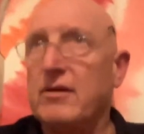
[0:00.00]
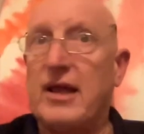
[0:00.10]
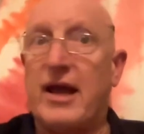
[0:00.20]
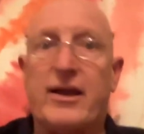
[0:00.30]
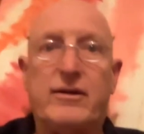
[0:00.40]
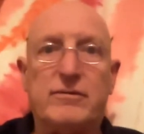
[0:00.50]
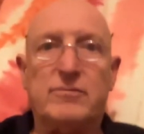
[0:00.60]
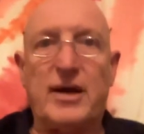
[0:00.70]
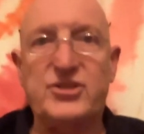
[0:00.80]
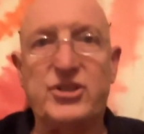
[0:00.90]
like
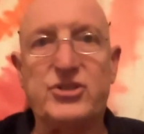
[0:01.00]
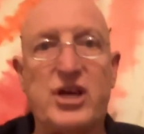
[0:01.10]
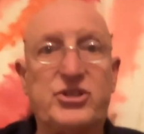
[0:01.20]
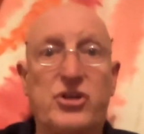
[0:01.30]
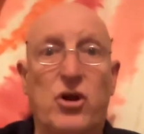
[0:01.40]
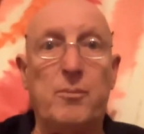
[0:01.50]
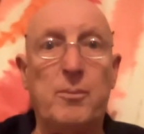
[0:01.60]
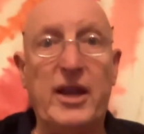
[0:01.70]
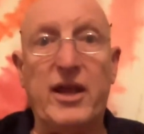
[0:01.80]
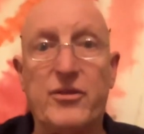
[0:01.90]
my suggestion on
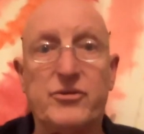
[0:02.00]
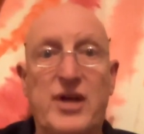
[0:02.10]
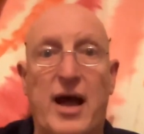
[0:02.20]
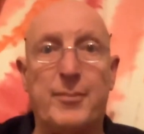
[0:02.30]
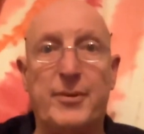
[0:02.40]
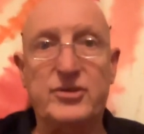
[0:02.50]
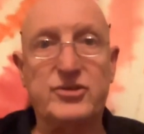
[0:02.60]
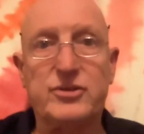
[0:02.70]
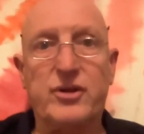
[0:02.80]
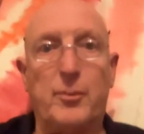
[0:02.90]
many other
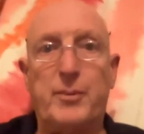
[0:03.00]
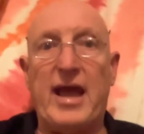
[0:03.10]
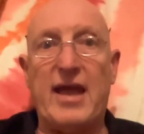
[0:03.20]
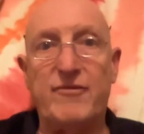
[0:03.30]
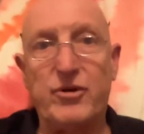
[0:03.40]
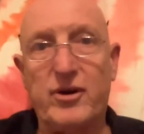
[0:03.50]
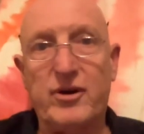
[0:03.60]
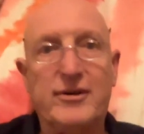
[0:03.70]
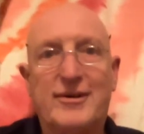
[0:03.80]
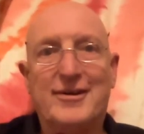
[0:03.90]
topics, you know,
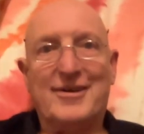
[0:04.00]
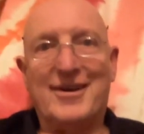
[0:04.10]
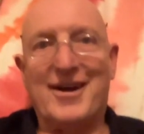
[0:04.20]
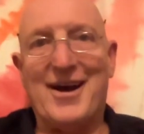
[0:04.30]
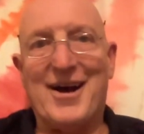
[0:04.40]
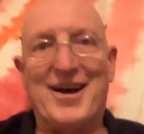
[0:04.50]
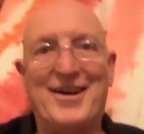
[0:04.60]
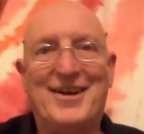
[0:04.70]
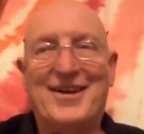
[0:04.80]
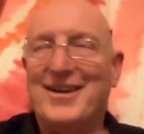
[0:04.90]
behavior, uh,
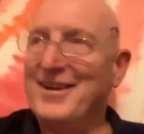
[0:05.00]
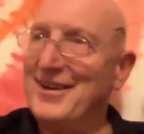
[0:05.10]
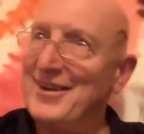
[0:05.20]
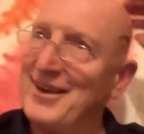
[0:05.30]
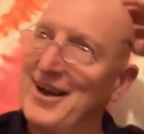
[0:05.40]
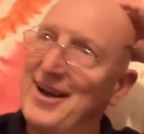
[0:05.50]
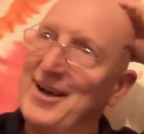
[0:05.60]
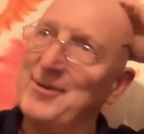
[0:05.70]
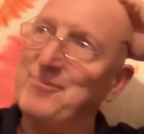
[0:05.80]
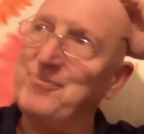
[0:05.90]

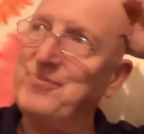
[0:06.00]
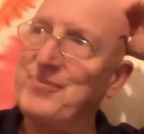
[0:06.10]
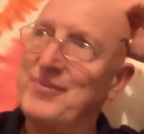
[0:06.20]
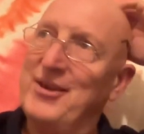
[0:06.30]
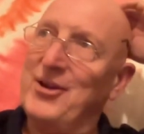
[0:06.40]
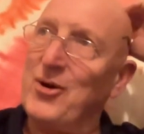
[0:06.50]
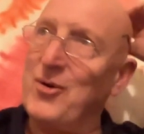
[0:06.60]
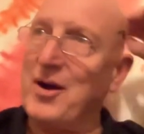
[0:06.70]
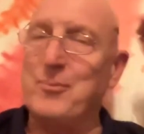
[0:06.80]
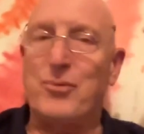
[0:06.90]
um, you
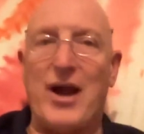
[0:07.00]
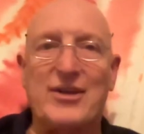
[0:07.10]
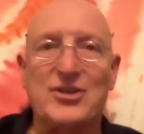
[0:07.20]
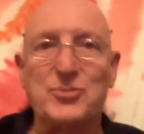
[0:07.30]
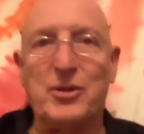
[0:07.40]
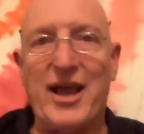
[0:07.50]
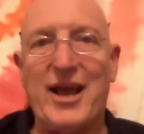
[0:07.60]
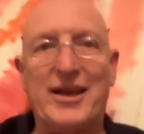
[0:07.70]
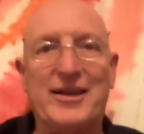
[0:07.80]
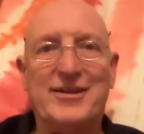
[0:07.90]
know, uh, practice
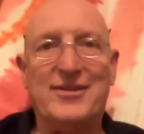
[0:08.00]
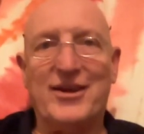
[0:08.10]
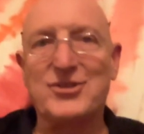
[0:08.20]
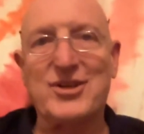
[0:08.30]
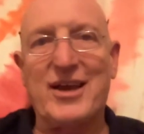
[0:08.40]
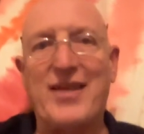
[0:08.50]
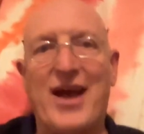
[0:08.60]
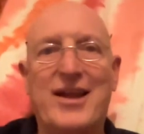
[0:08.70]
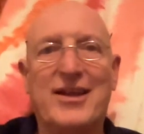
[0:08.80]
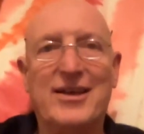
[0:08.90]
planning, things like
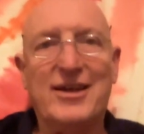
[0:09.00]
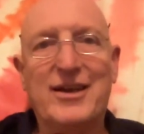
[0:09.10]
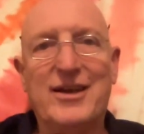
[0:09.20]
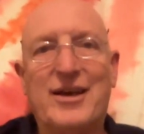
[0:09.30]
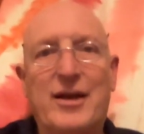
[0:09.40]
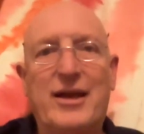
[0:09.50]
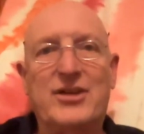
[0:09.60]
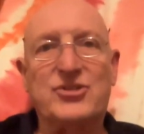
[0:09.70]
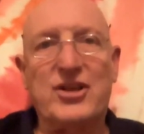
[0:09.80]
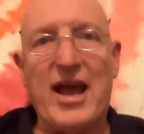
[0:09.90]
that,
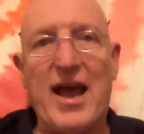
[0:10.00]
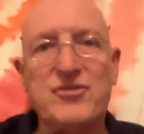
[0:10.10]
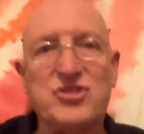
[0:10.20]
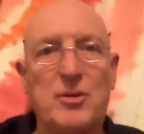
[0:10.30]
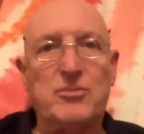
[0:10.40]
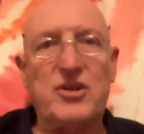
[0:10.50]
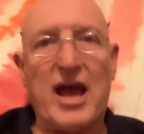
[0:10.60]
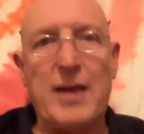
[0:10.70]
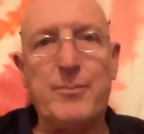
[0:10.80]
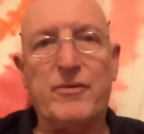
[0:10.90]
is to have some
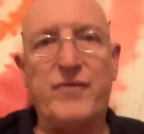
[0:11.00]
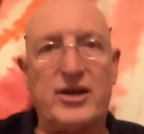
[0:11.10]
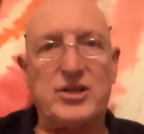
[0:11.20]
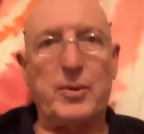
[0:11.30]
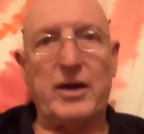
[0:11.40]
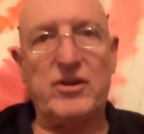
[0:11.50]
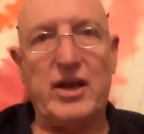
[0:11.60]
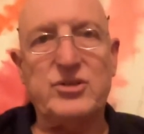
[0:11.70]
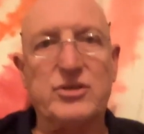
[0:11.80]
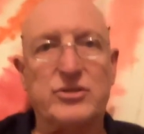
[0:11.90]
type of
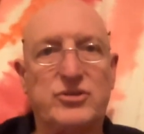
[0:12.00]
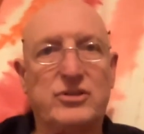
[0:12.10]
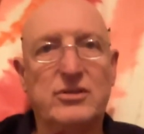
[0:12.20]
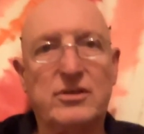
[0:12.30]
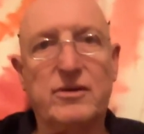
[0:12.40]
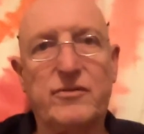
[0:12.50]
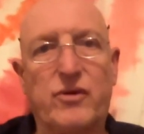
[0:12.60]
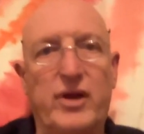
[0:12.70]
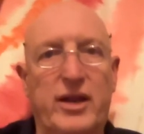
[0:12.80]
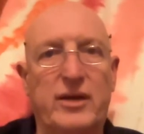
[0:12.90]
expectations
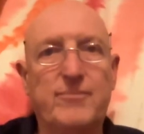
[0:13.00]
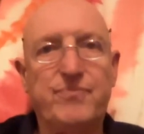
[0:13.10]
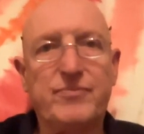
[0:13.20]
for hitting.